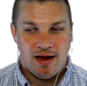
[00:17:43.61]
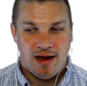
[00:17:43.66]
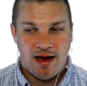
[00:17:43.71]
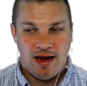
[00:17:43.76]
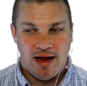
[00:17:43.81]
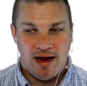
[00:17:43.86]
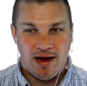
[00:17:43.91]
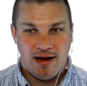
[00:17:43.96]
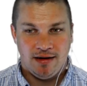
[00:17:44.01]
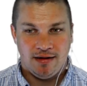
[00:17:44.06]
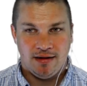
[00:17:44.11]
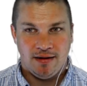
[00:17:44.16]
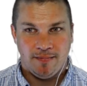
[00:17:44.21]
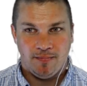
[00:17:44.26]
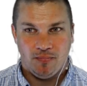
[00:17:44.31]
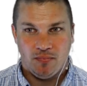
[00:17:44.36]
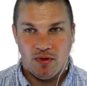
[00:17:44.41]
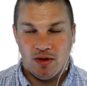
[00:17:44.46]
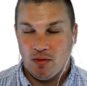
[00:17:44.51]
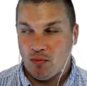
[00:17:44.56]
And
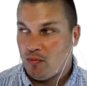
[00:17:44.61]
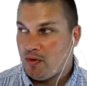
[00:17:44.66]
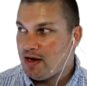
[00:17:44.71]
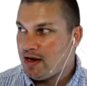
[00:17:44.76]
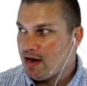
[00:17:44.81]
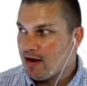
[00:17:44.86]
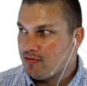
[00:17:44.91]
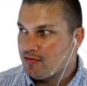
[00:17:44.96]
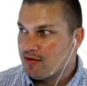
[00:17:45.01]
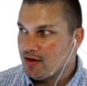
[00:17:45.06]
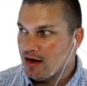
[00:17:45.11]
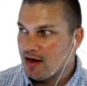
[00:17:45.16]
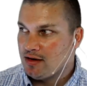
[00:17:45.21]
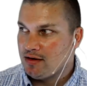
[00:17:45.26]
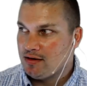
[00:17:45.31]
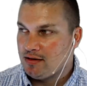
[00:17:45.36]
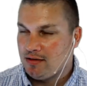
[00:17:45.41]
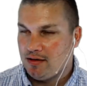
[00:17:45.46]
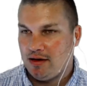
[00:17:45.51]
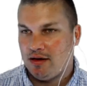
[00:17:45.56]
we have
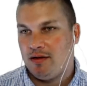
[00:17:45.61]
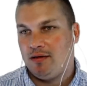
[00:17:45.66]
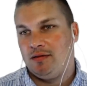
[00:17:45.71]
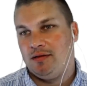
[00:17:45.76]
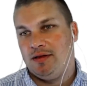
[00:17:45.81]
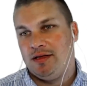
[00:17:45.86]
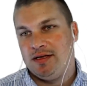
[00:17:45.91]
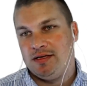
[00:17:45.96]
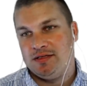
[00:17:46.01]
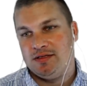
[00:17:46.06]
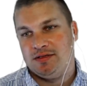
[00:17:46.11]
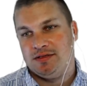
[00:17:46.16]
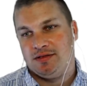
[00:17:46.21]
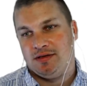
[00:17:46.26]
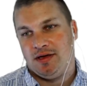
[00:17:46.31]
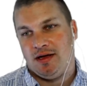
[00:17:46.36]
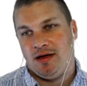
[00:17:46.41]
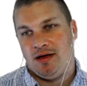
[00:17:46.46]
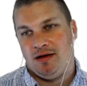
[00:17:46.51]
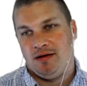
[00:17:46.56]
done, Liz,
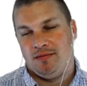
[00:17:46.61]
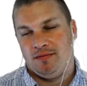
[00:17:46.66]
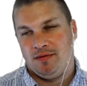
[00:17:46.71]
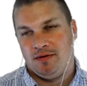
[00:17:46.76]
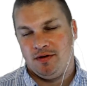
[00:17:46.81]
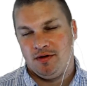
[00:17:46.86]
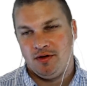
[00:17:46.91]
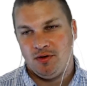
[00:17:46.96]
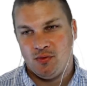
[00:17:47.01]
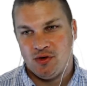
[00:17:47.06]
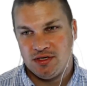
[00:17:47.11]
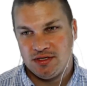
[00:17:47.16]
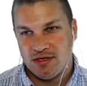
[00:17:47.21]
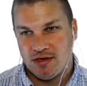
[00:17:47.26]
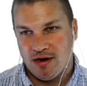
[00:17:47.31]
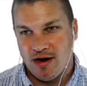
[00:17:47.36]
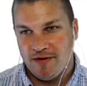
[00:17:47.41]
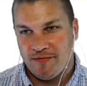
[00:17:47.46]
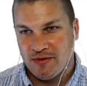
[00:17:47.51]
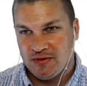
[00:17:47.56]
the girl that works in
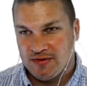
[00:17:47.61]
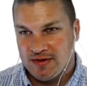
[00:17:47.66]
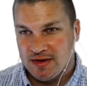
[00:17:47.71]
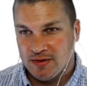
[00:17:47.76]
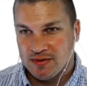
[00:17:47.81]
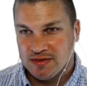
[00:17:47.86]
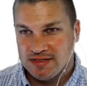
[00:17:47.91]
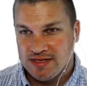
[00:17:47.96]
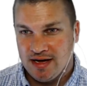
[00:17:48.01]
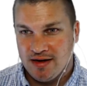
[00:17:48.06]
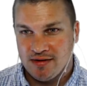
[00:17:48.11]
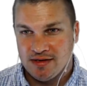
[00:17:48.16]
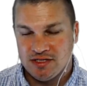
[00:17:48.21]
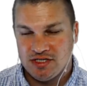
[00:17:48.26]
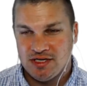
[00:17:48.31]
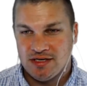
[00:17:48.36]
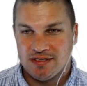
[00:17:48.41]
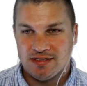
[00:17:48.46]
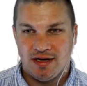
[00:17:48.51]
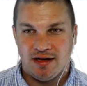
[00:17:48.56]
our office here, was telling us
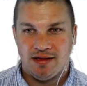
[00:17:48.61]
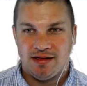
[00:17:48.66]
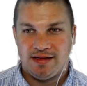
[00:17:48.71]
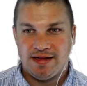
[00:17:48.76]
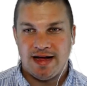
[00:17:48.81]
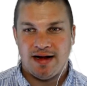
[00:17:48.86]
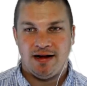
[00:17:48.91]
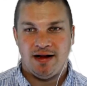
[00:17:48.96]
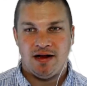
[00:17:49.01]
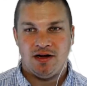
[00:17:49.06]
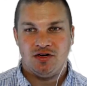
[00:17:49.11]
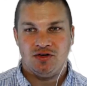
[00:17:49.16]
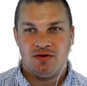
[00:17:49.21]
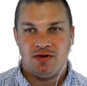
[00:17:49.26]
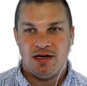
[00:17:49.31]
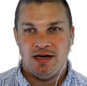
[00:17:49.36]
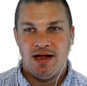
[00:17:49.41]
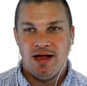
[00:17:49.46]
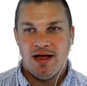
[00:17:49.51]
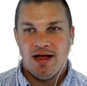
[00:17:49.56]
she does all the data entry.